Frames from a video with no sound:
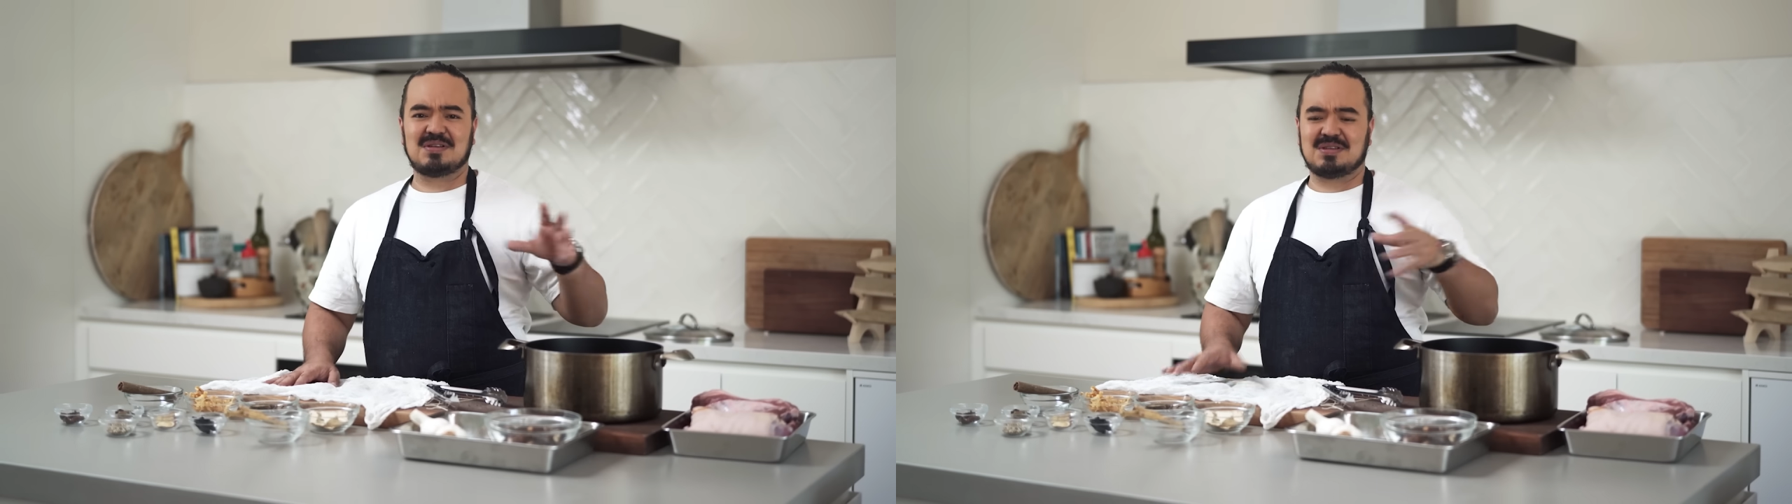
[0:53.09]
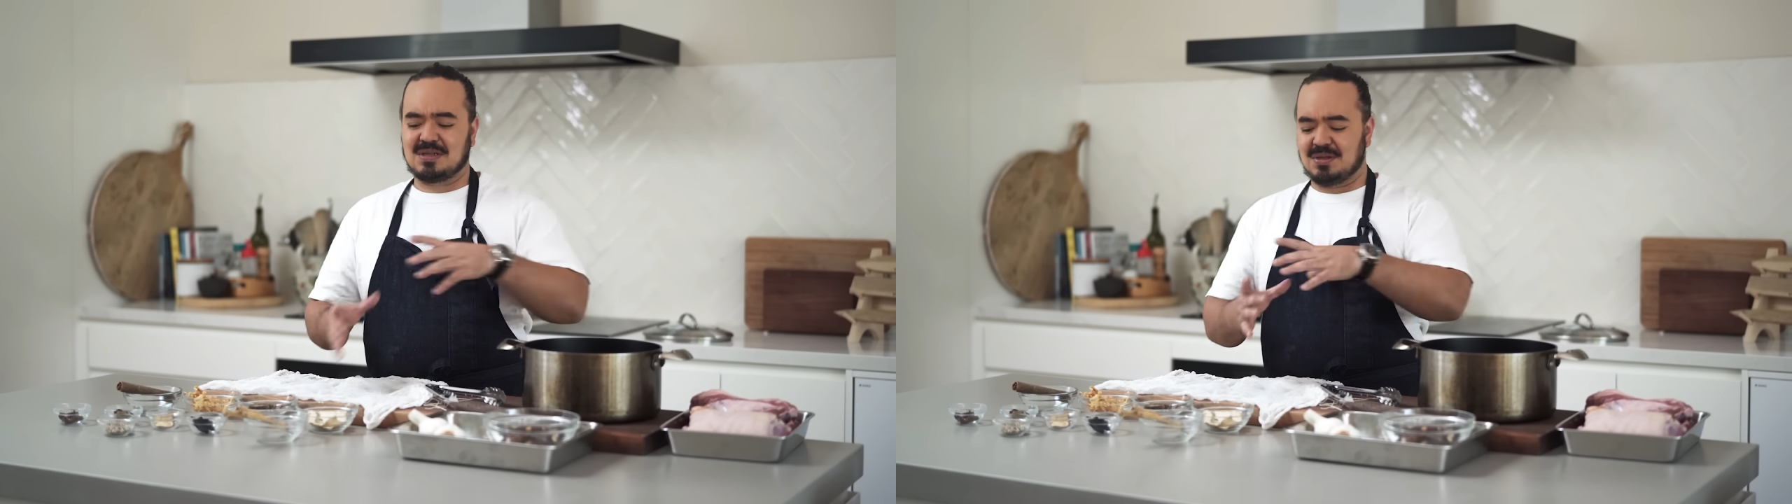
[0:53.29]

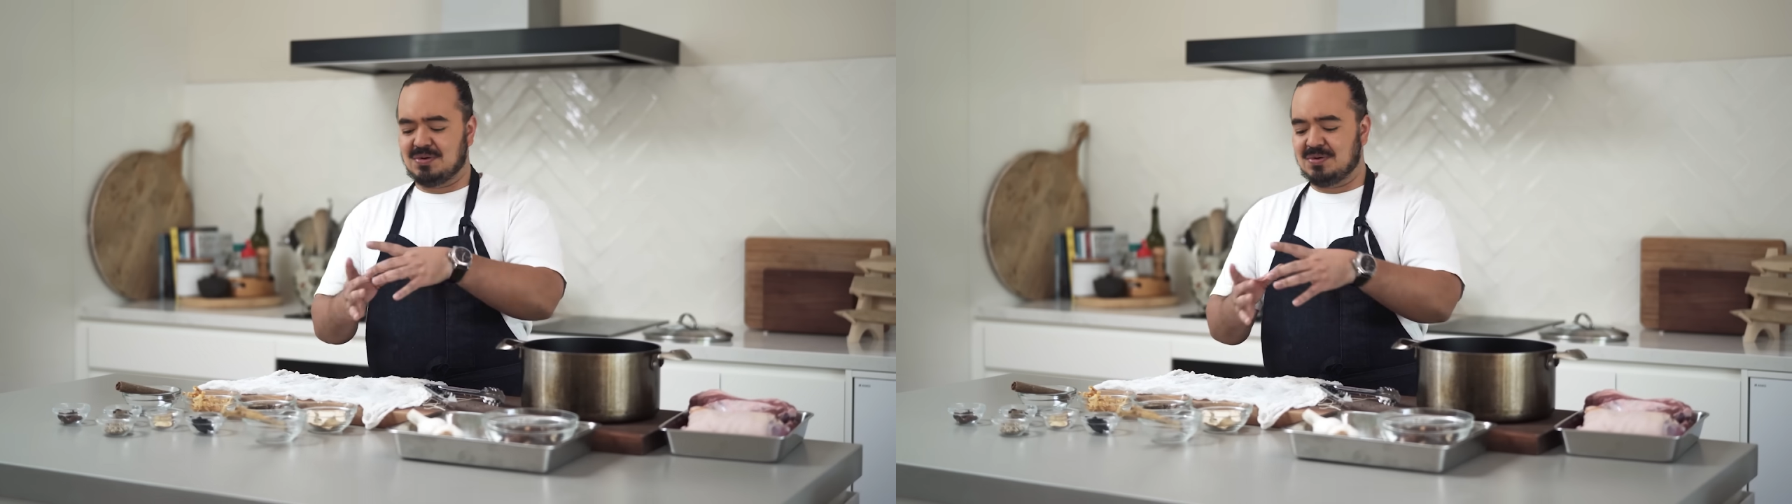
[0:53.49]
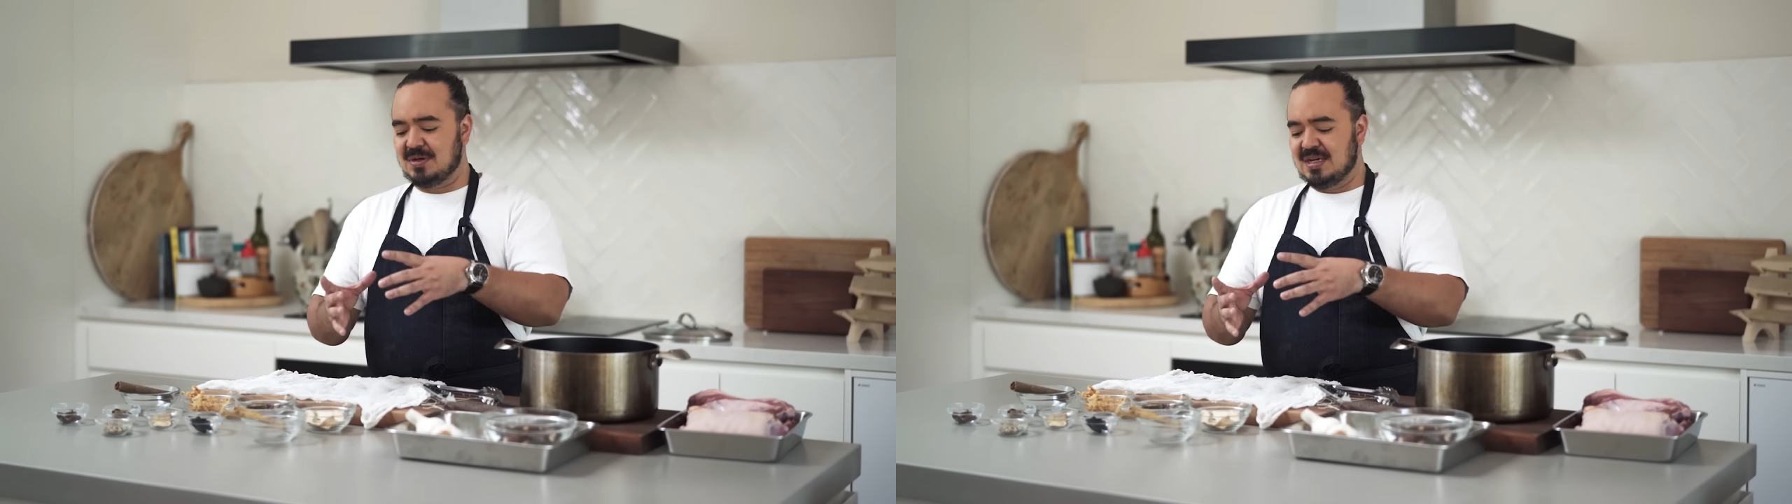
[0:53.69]
It's a
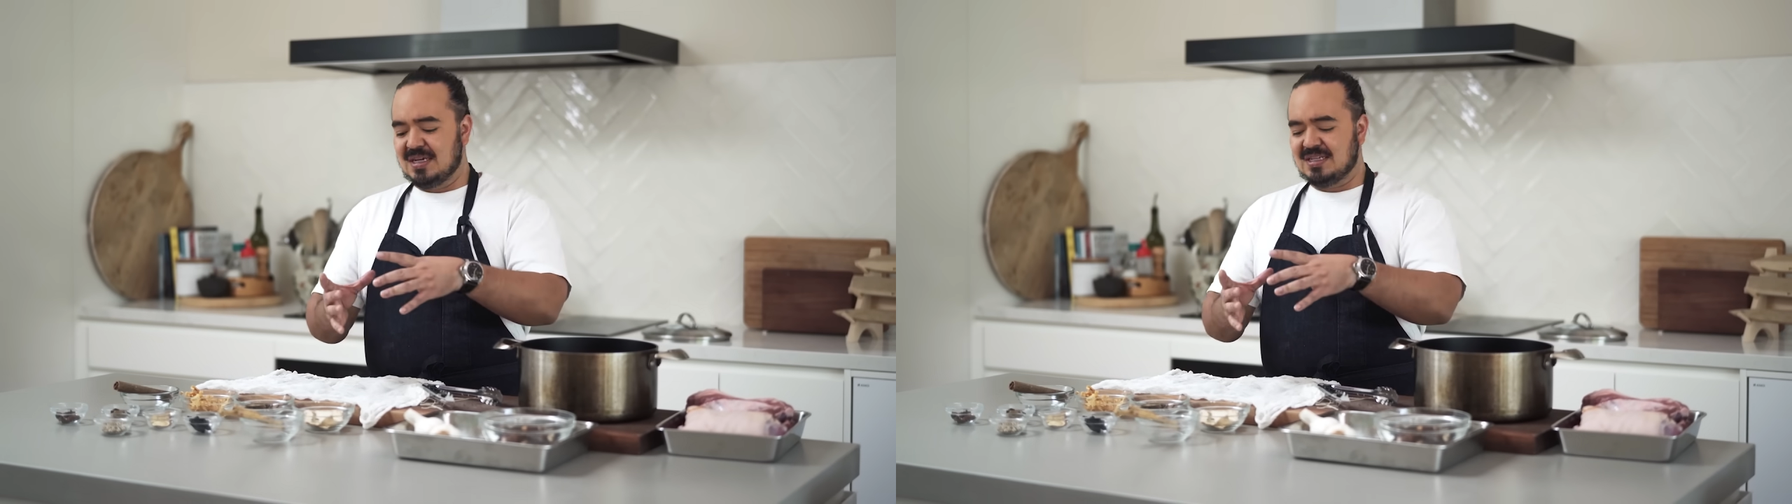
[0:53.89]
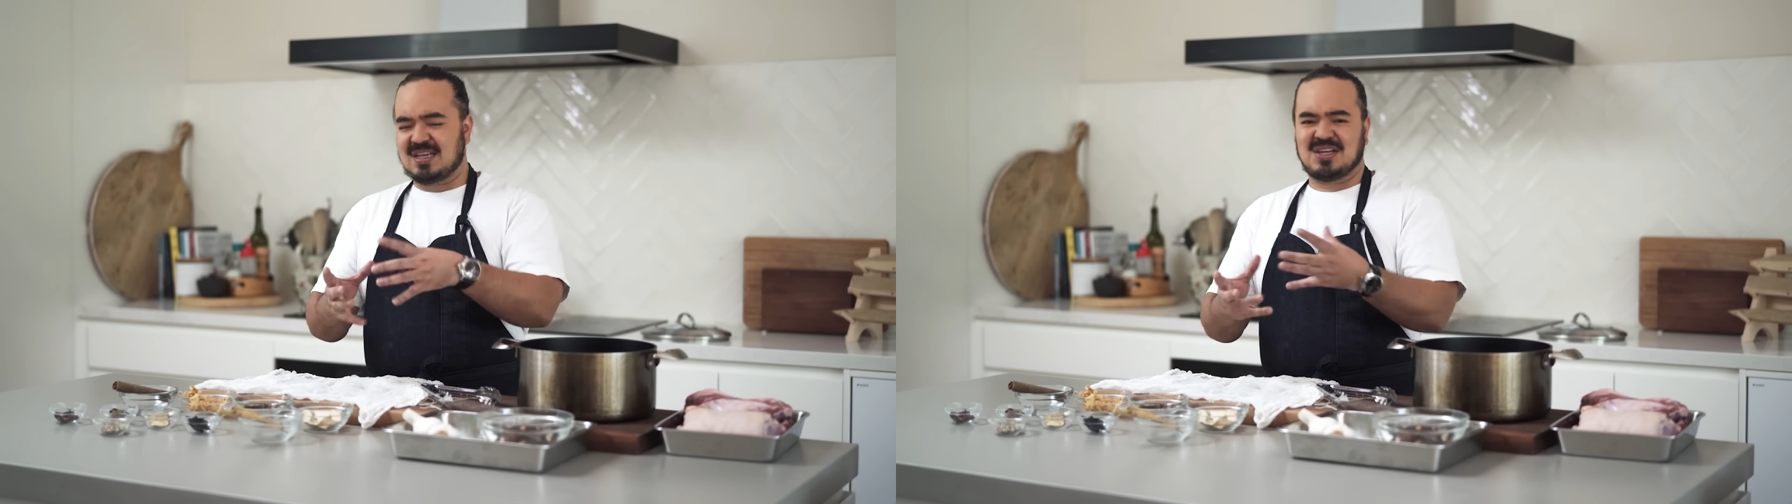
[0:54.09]
little
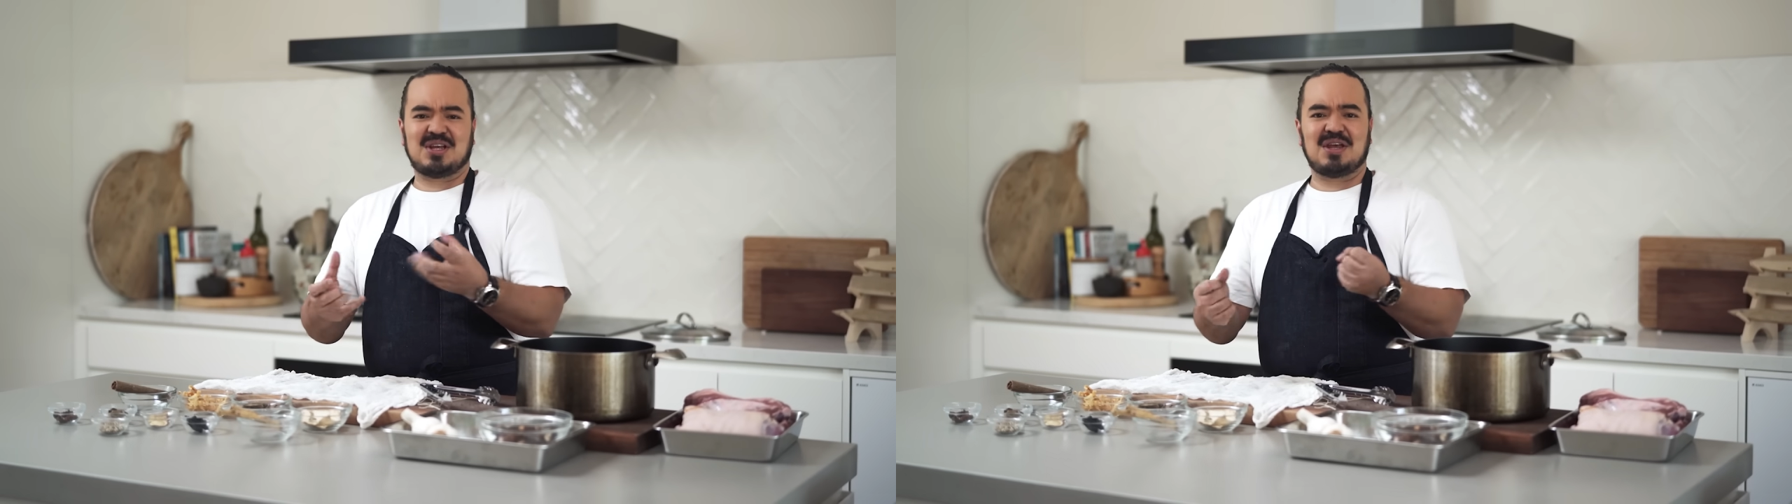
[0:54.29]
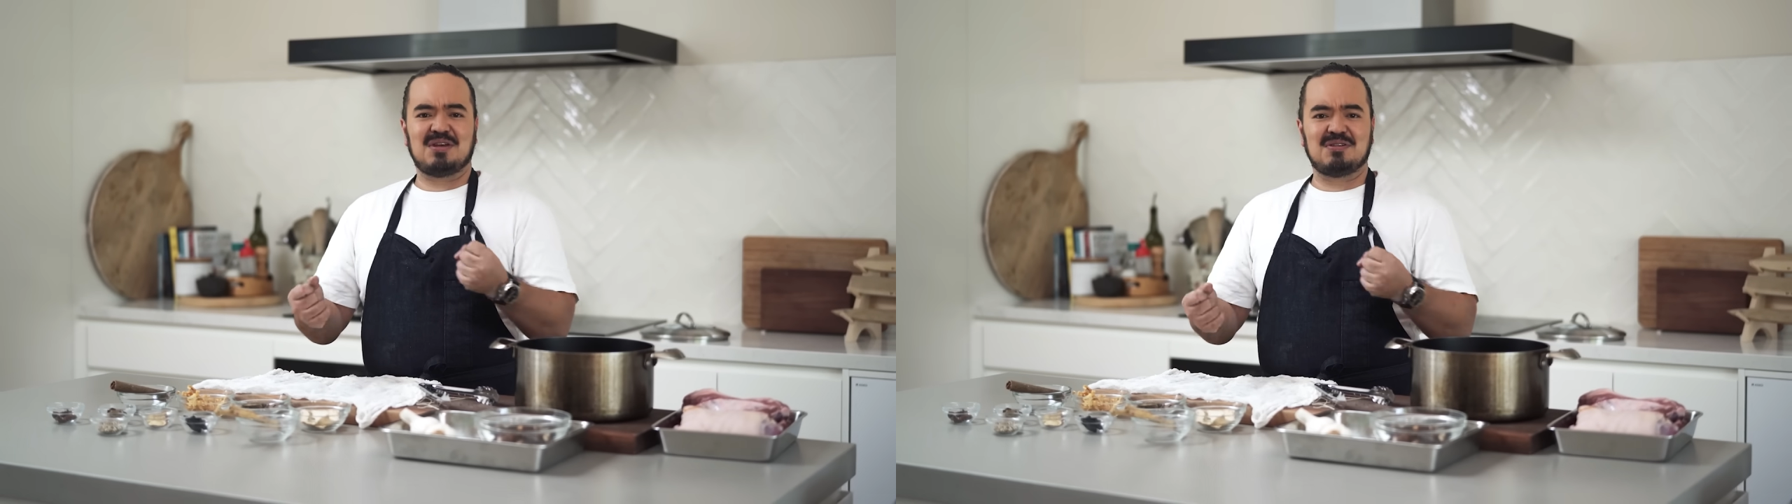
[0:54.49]

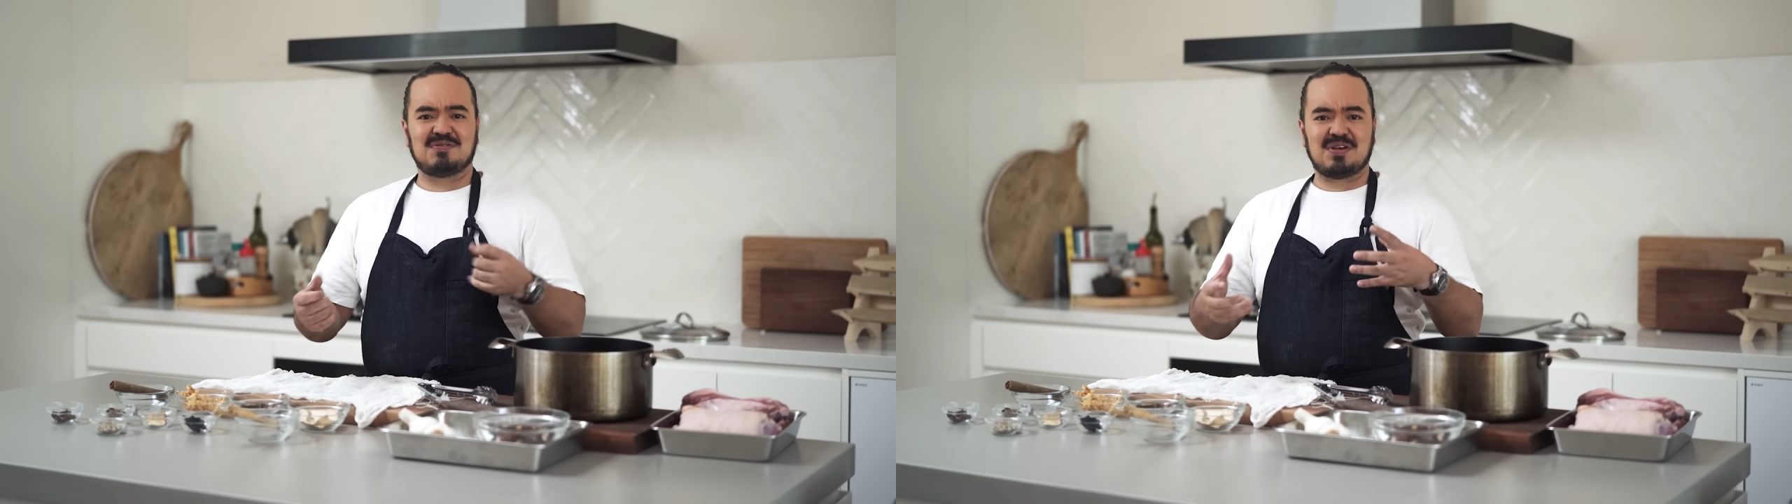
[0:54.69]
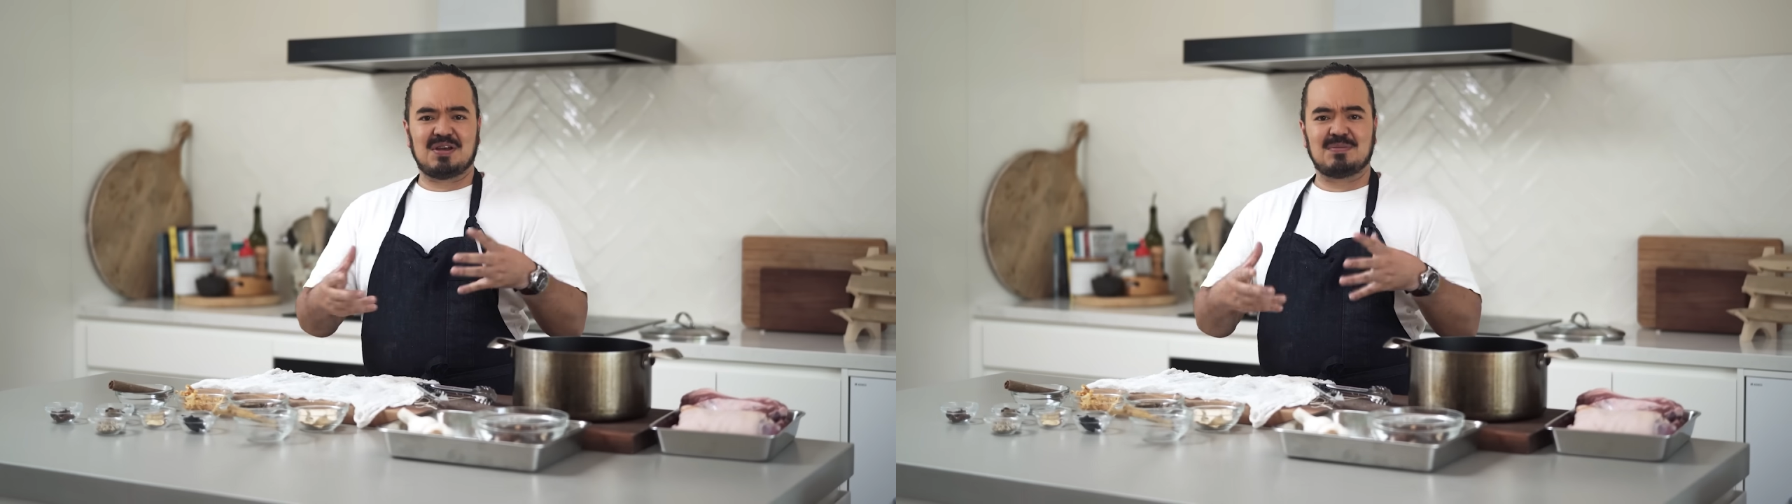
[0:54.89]
sachet of